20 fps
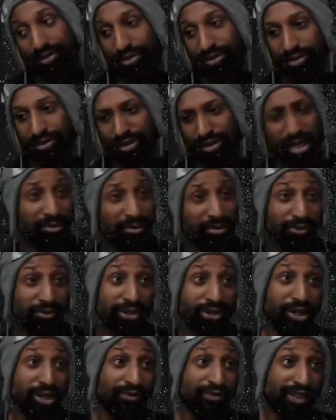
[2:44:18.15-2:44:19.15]
Yeah, before
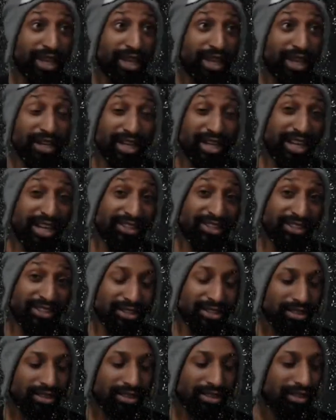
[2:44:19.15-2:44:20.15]
Novocaine and anesthesia.